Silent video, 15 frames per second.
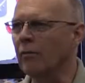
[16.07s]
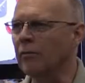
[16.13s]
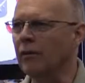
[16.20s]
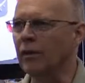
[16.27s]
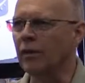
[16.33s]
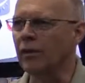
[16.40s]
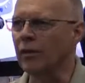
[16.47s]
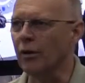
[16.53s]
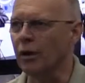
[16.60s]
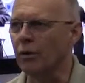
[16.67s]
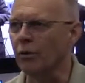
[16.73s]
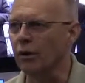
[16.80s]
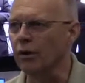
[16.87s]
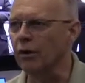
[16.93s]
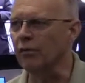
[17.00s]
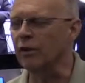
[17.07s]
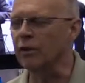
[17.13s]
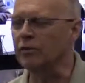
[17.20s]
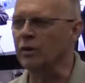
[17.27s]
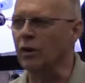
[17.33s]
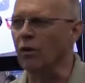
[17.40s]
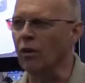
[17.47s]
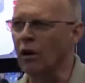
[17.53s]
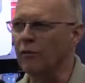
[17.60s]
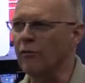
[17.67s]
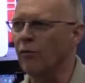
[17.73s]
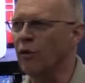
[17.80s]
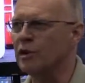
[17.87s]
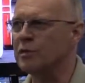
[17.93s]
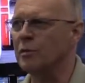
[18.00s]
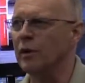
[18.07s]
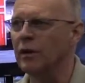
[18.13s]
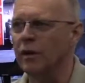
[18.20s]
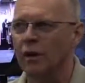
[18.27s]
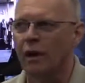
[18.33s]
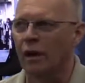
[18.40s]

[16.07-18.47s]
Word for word: I'm a 31-year veteran of law enforcement.